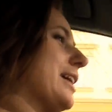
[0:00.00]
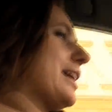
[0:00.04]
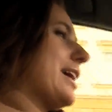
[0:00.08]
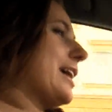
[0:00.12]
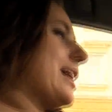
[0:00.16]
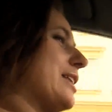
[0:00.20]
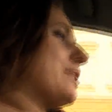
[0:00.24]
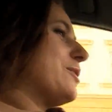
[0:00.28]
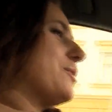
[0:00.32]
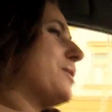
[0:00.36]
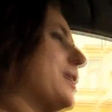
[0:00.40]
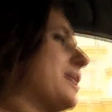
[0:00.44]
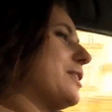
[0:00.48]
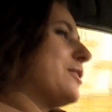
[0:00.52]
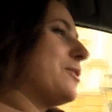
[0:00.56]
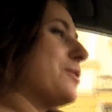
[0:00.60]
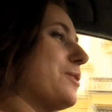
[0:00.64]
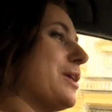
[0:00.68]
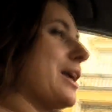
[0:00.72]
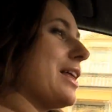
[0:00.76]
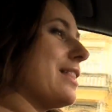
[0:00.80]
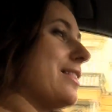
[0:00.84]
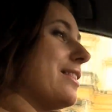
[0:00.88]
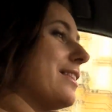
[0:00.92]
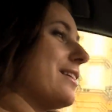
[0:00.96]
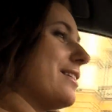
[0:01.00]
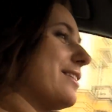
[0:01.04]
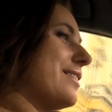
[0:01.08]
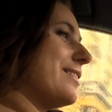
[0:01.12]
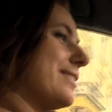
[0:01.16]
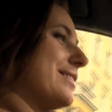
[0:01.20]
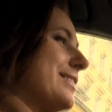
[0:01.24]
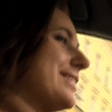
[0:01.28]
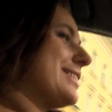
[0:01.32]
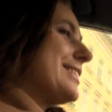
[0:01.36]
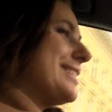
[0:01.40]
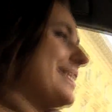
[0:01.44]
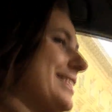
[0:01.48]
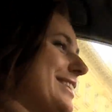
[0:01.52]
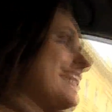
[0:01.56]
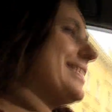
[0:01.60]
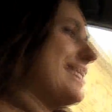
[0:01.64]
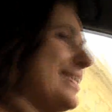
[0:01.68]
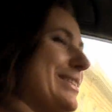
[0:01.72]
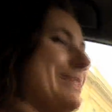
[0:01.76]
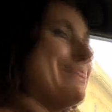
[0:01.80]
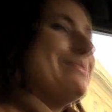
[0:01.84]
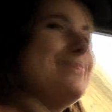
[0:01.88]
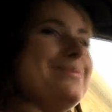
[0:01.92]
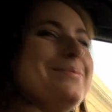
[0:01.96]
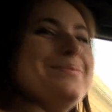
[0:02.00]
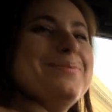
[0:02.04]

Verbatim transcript: can't wait to get there and see them.